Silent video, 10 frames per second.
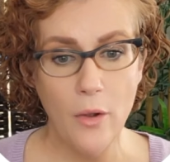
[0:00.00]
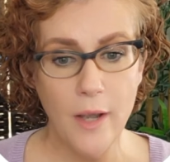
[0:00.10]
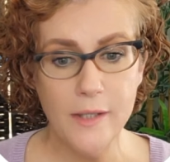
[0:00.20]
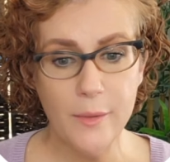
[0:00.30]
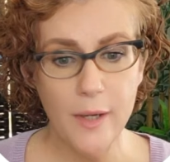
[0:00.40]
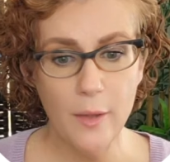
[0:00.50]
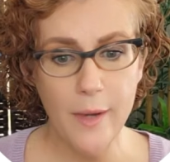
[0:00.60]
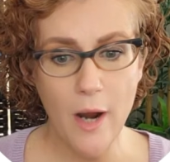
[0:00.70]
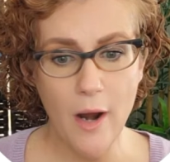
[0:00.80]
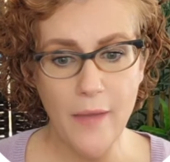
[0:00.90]
Okay, so here
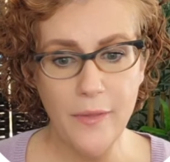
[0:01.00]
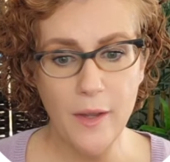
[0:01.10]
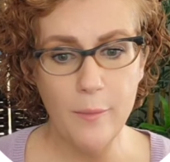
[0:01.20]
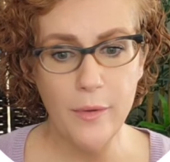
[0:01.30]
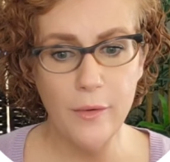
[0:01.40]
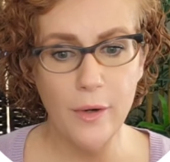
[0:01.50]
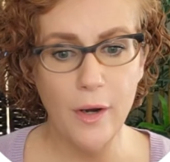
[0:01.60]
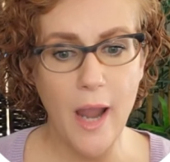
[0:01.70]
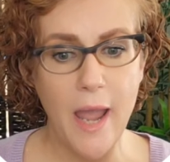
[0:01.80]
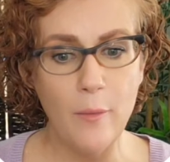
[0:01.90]
we are at the
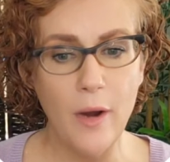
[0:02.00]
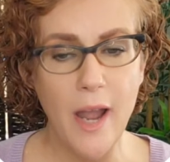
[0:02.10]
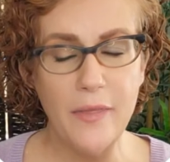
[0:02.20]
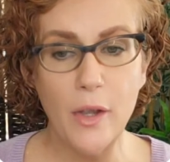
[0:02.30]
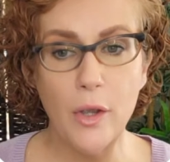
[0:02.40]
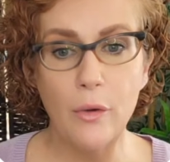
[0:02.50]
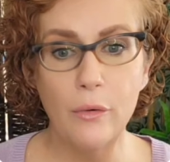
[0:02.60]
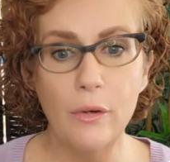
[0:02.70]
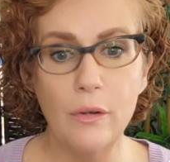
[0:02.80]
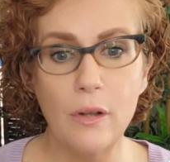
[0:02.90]
computer and we're at the
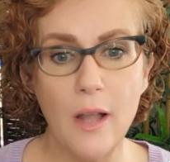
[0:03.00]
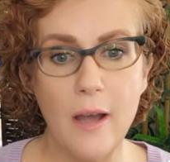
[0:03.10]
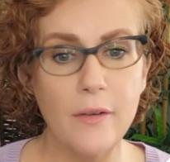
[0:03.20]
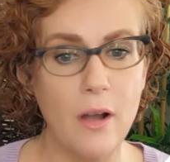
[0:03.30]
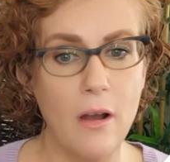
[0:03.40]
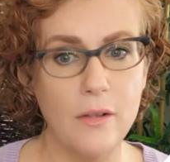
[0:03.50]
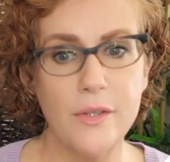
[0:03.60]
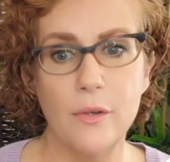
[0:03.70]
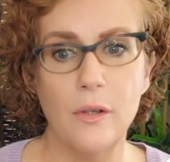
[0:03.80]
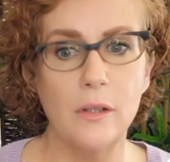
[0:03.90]
Google Cloud
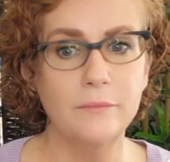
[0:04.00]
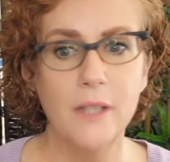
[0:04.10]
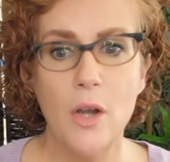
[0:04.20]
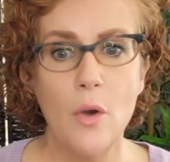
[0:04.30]
Console.